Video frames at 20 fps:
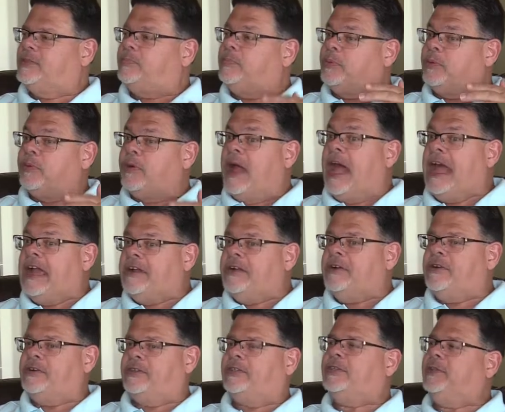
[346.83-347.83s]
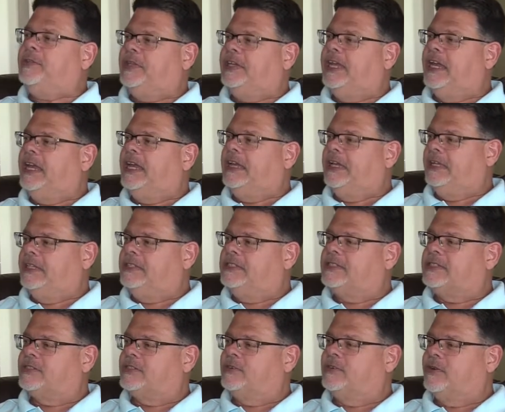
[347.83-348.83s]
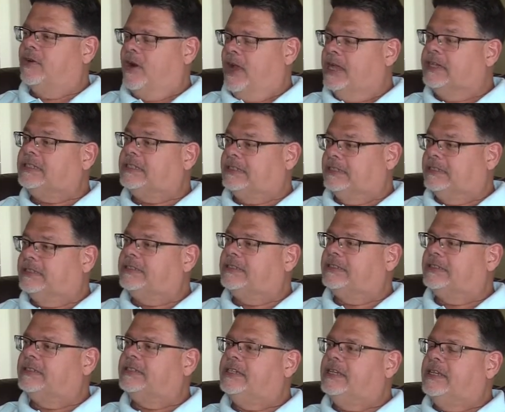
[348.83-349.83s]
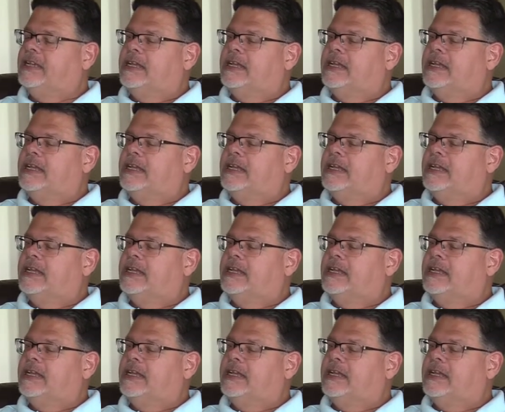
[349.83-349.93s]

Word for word: prior to the AIDS crisis.